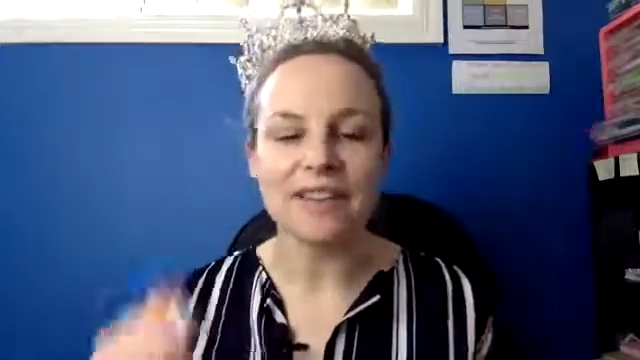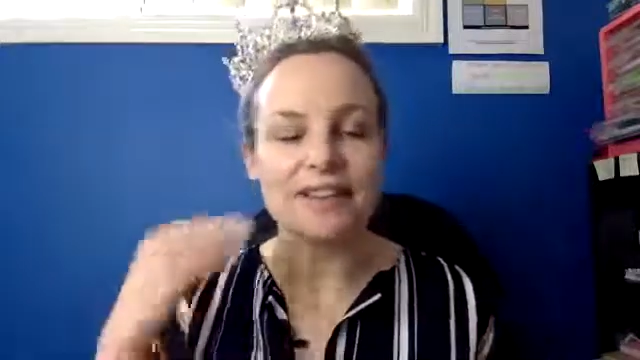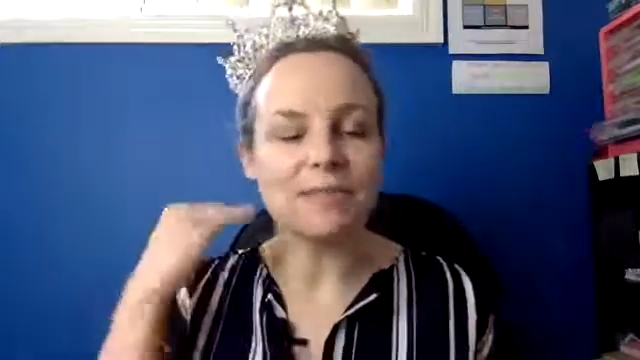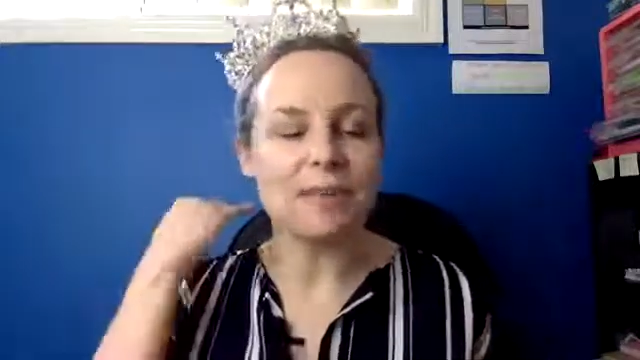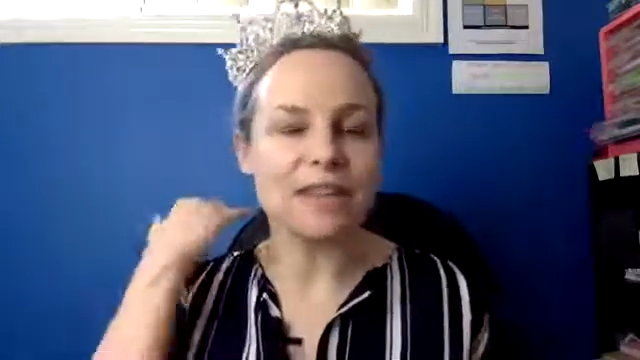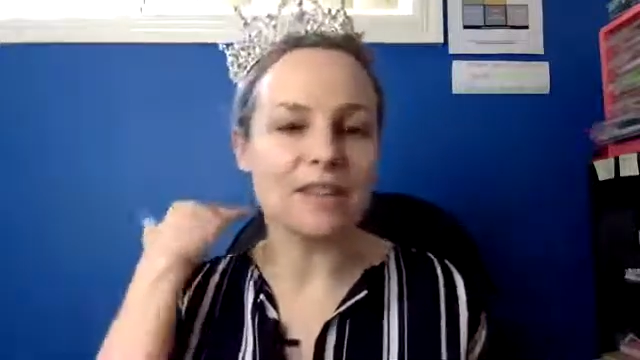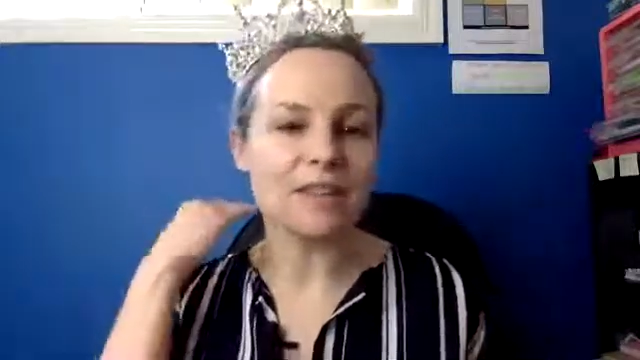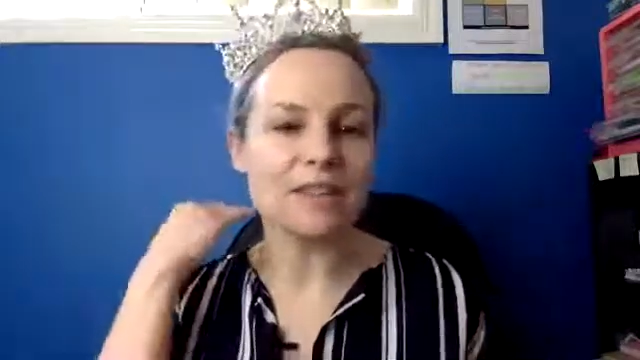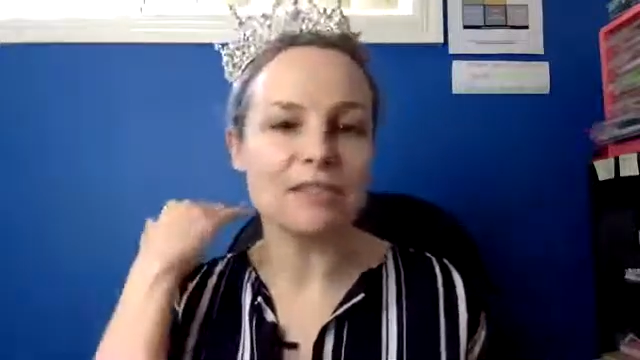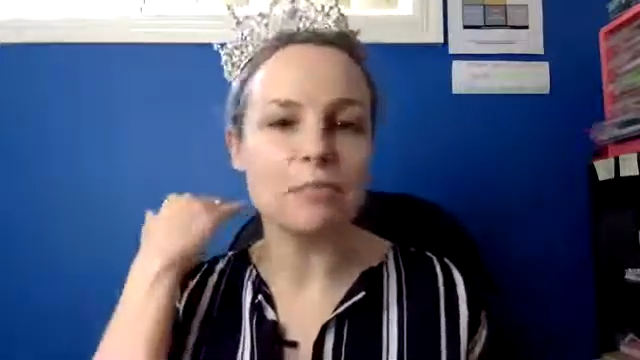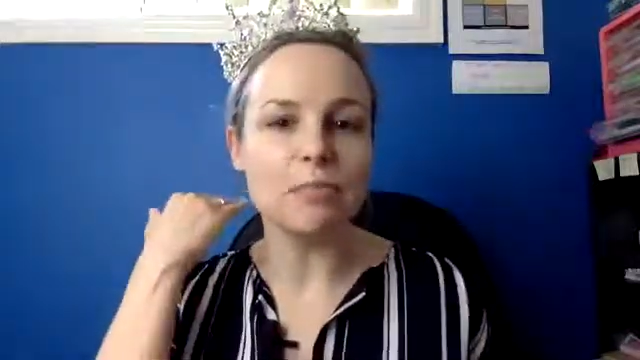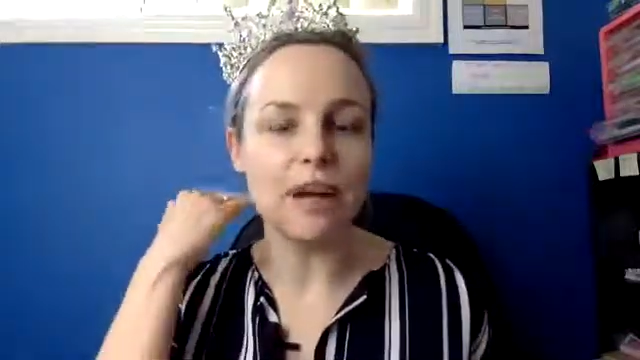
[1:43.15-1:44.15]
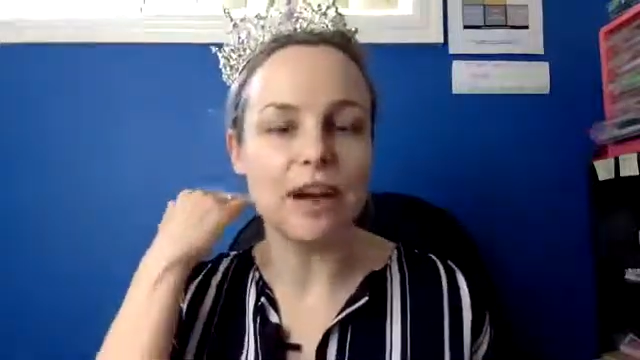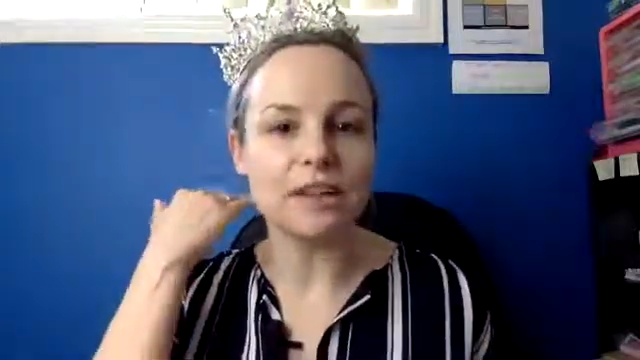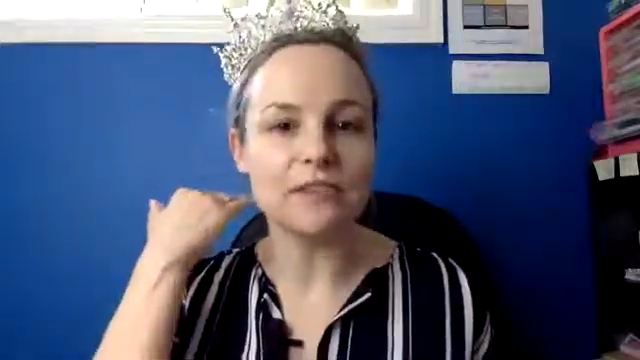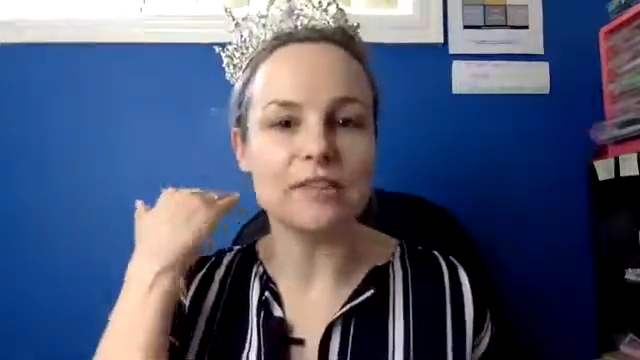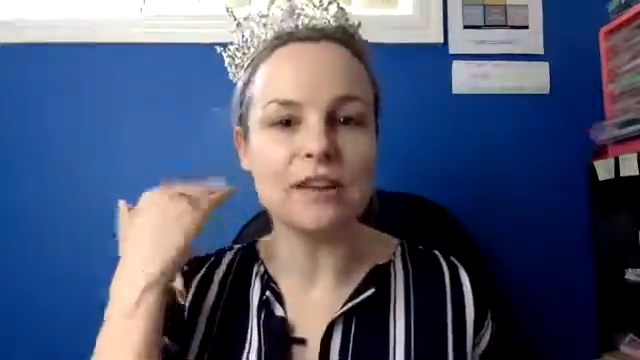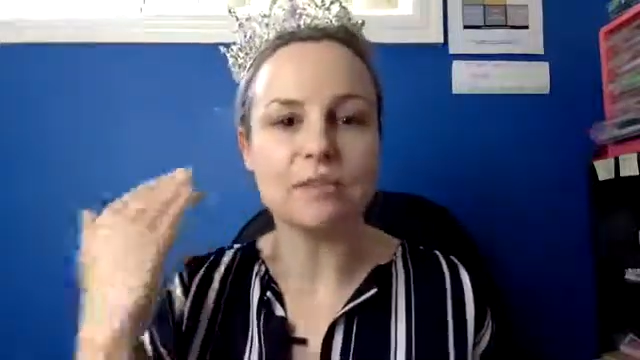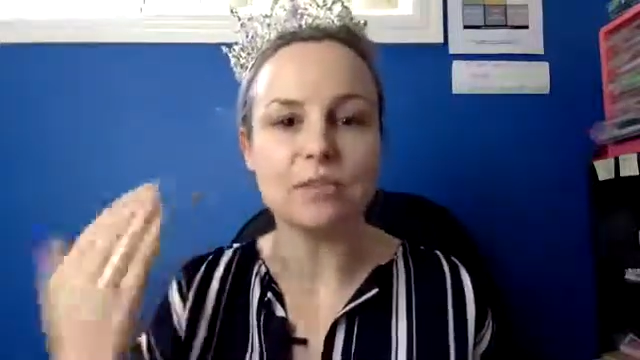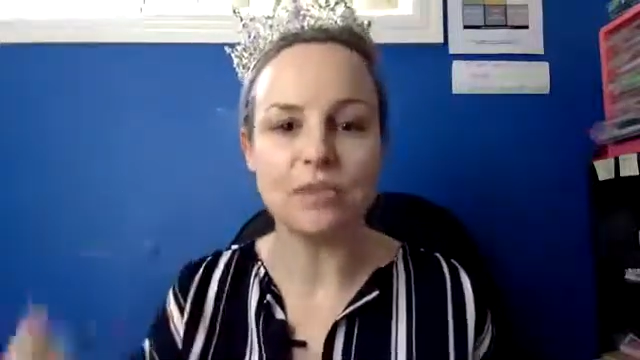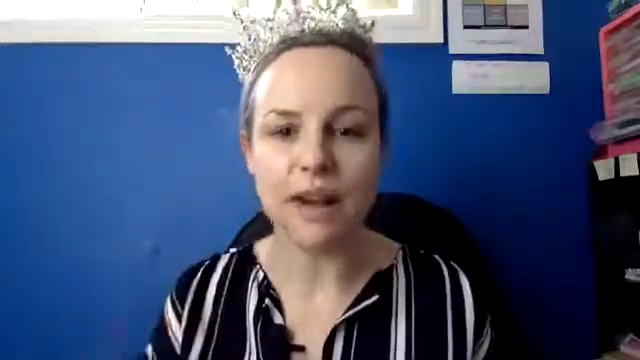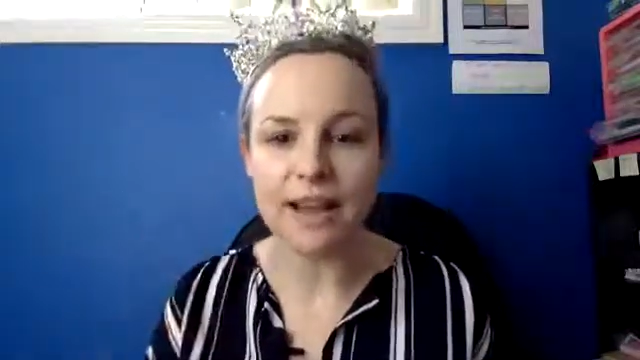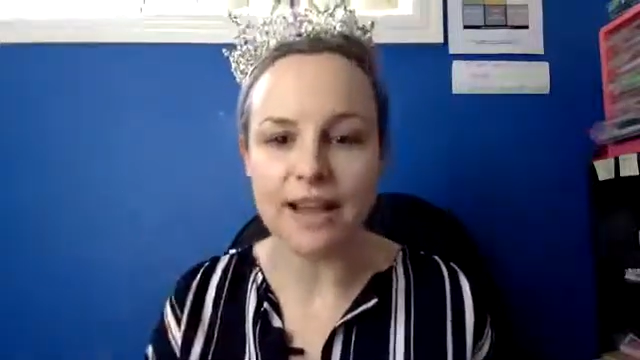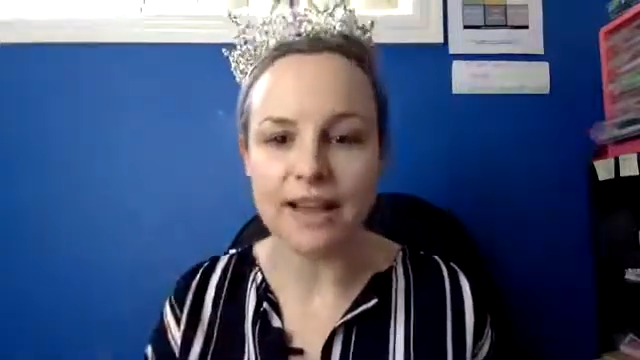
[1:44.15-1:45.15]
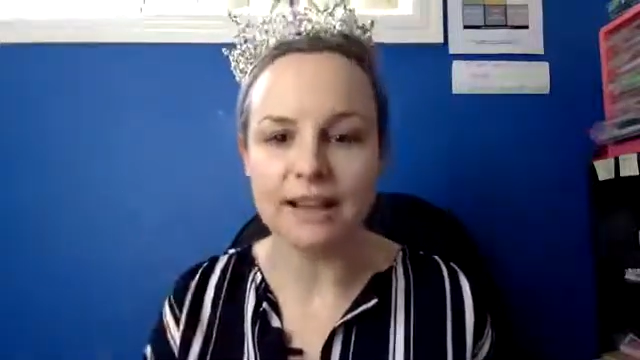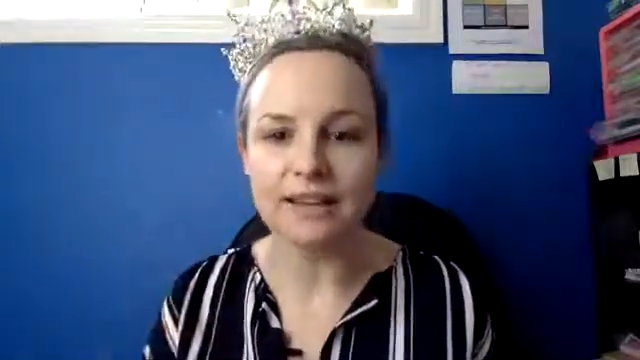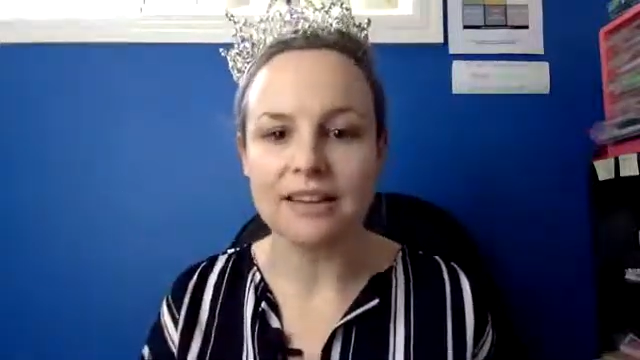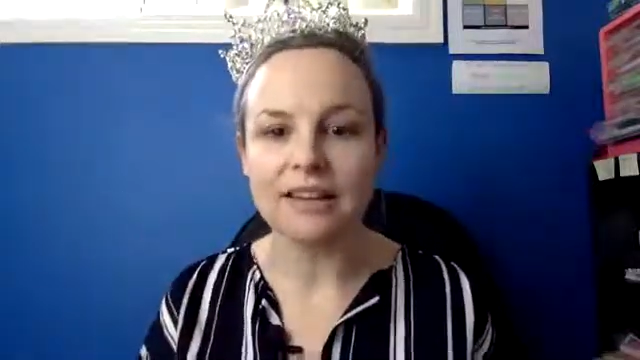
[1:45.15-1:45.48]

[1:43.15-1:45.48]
is because of a part of our brain,